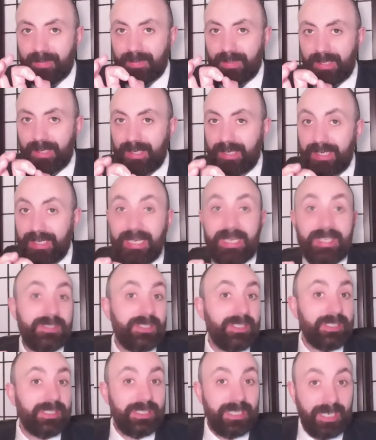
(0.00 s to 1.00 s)
and it is
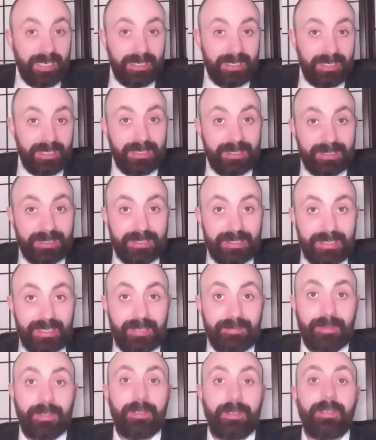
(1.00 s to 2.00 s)
the tiniest
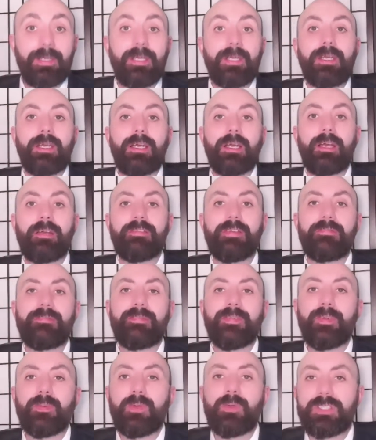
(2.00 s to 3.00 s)
sliver, of
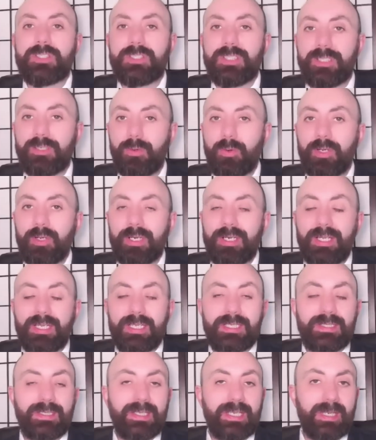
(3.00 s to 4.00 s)
influence that
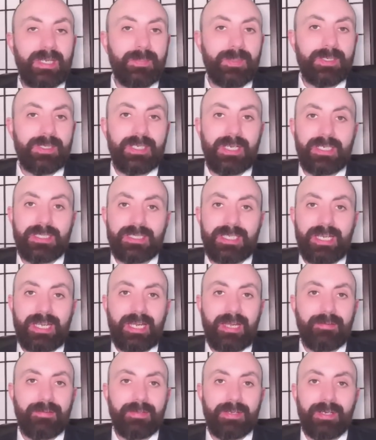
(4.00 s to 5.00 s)
organised labour does
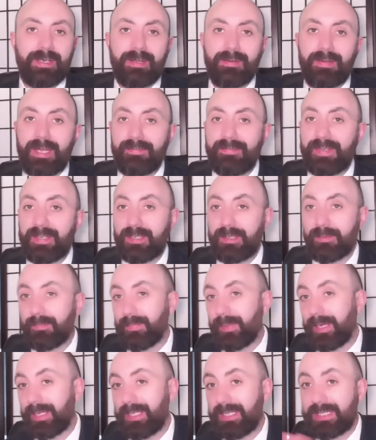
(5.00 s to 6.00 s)
have. And I think that
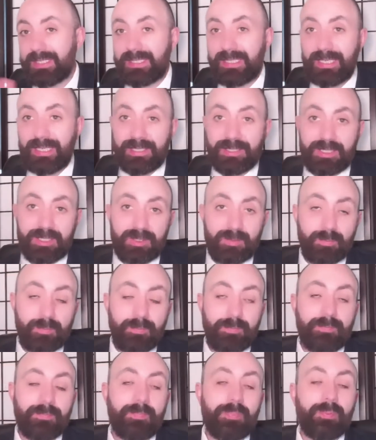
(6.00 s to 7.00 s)
by this stage
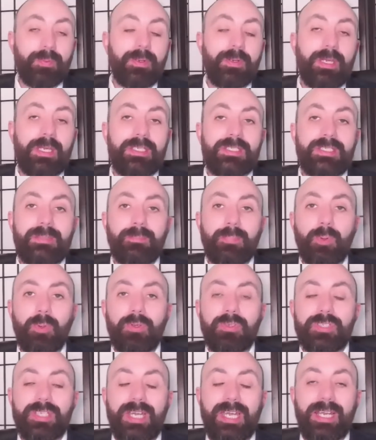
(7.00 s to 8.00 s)
it's
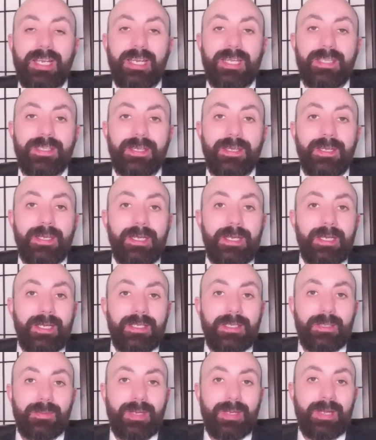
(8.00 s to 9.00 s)
important to highlight that
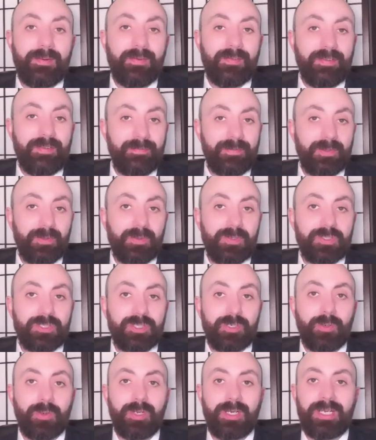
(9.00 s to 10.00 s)
the amount of influence
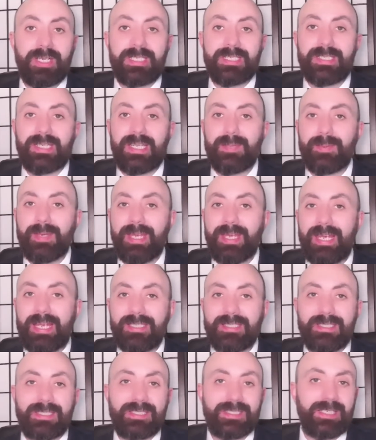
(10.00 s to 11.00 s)
that organised labour
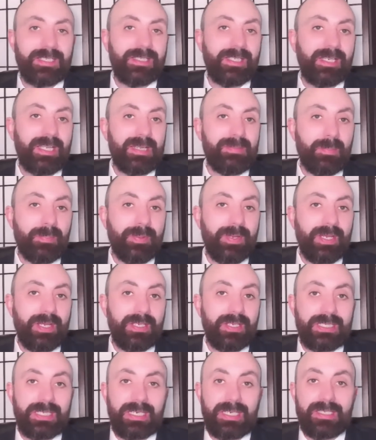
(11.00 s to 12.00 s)
has inside the Labour
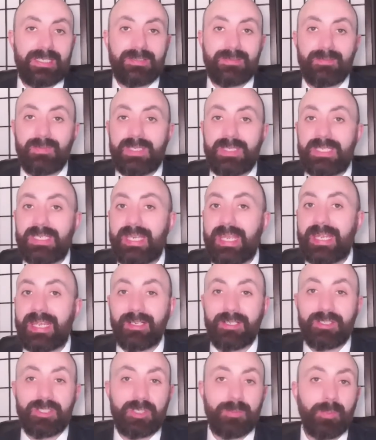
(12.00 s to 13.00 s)
Party is
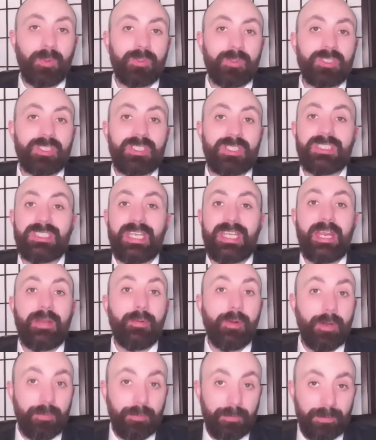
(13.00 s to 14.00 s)
negligible to
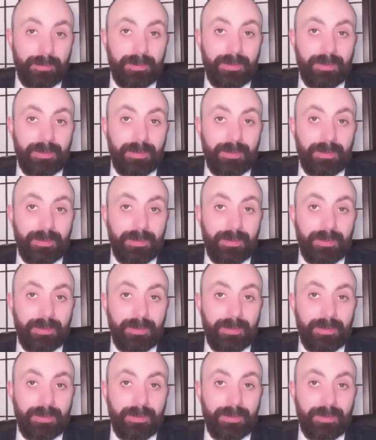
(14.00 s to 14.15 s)
zero.